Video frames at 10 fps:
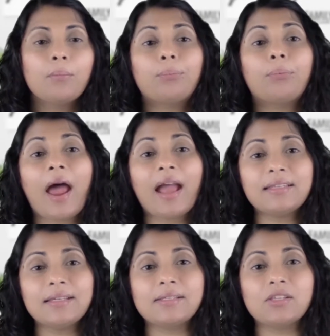
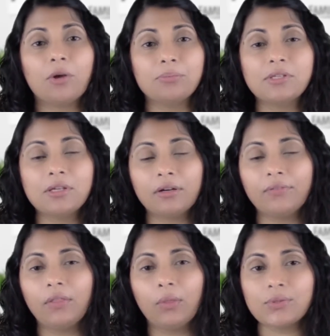Practice
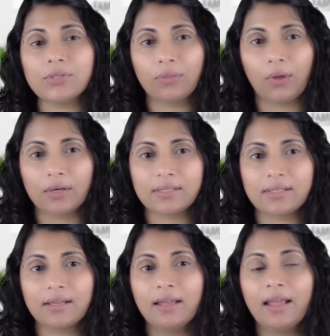observing those
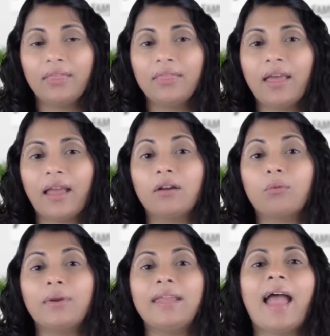thoughts, then
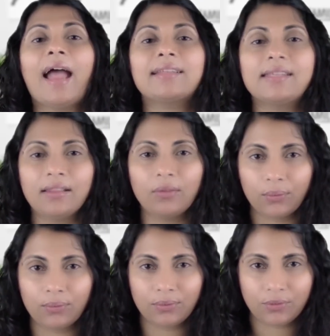reacting
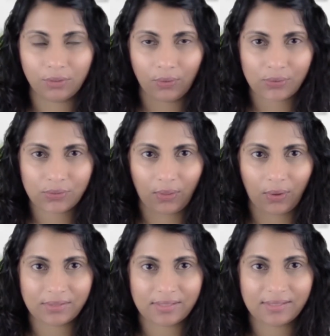to those
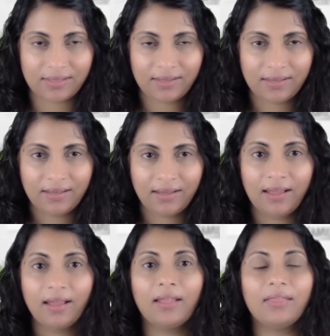thoughts.
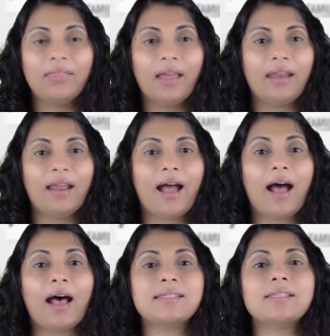Then
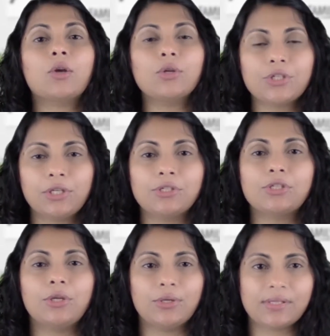ask questions
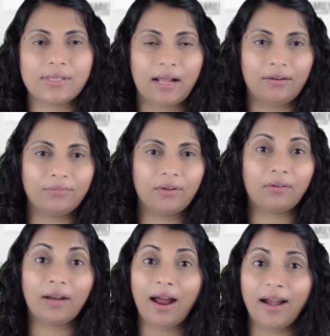to yourself
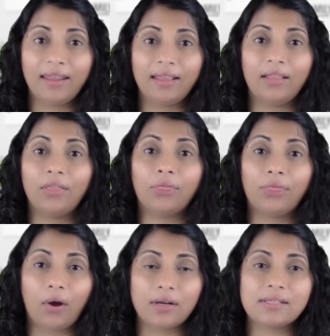regarding the
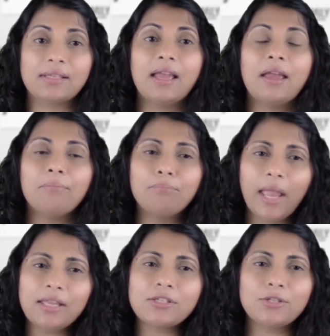thoughts
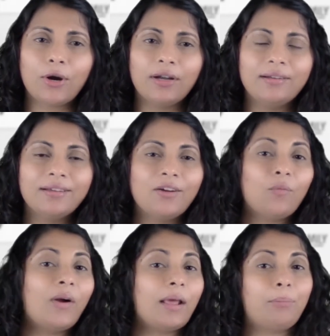based on
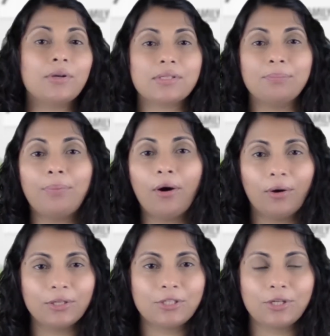what Apostle
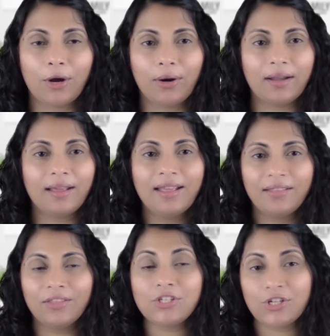Paul taught
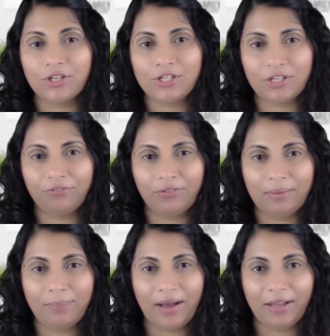the church in
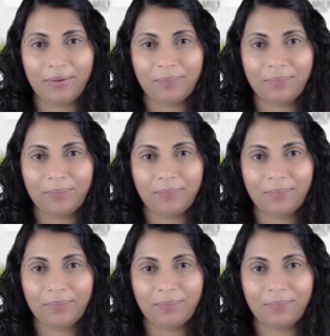Philippi.